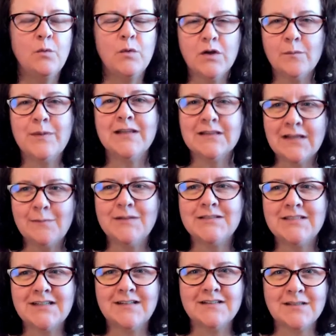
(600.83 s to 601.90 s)
will be
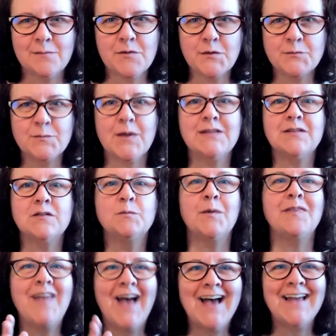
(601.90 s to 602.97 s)
limited in some of those places,
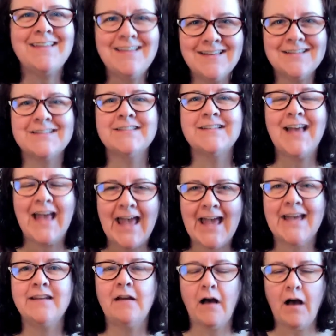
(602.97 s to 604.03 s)
but that is
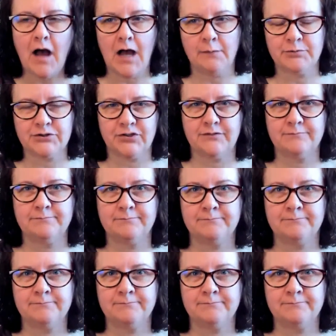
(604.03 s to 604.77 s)
an option.